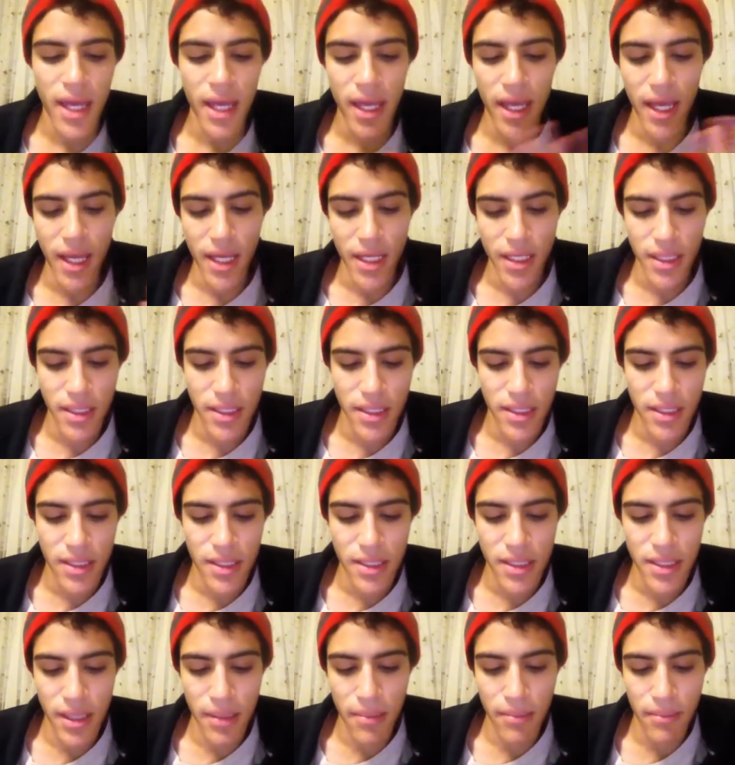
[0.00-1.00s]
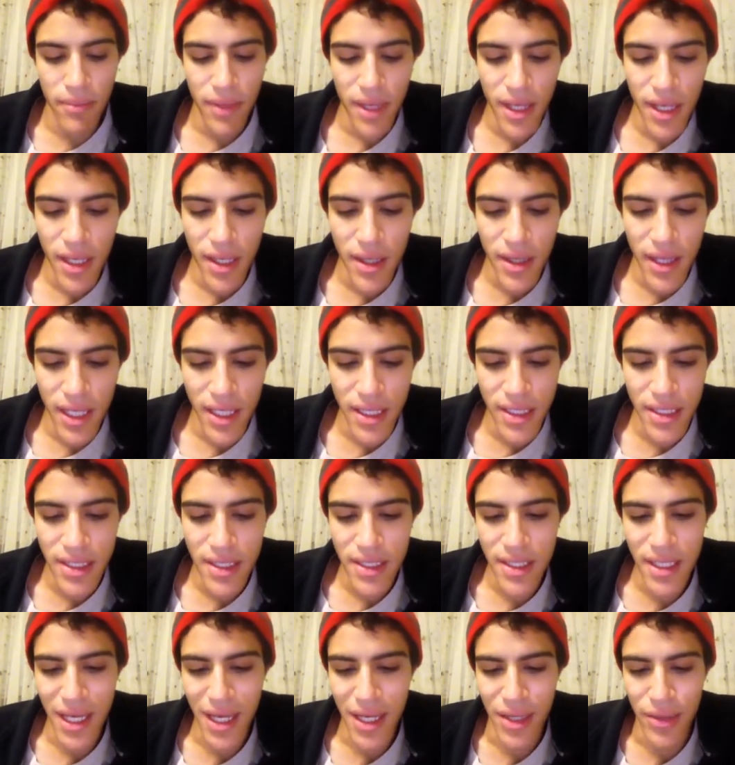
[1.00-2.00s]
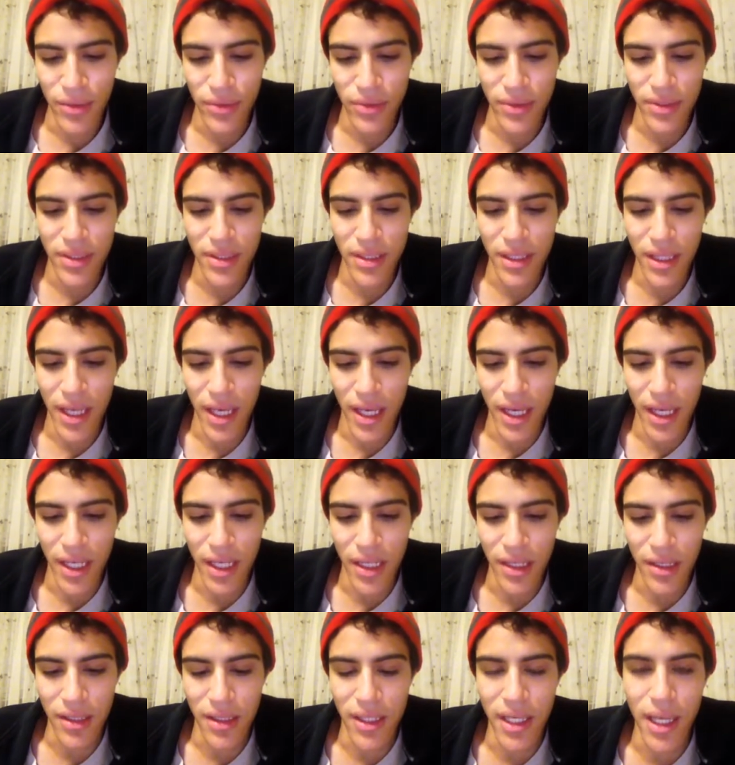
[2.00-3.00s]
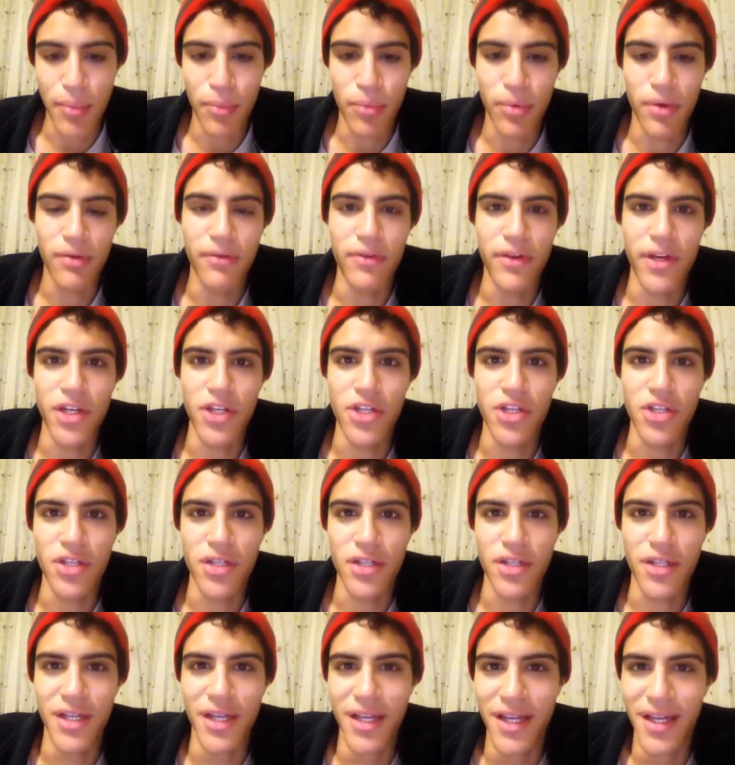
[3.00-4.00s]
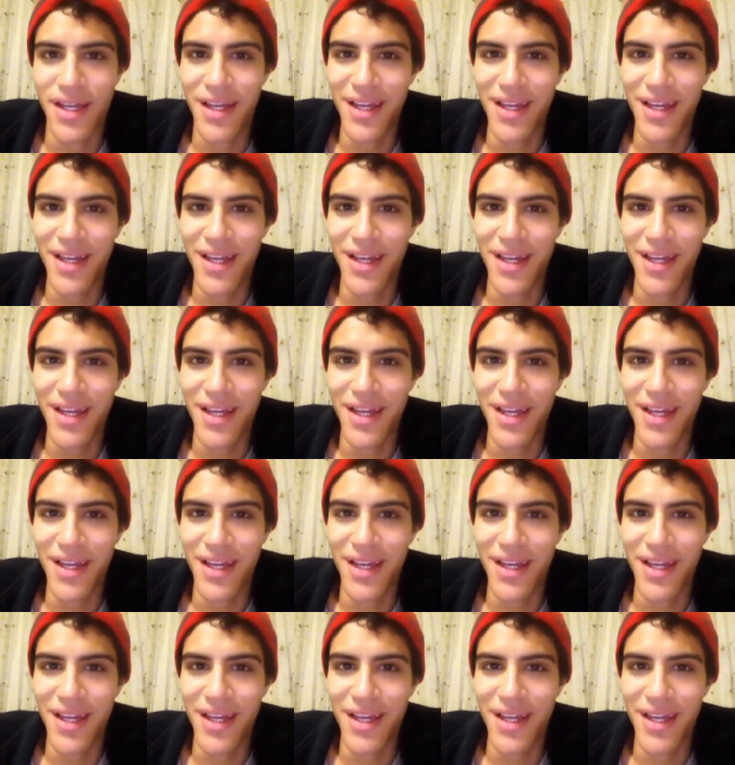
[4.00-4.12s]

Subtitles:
And to me, that sounds like deprivation.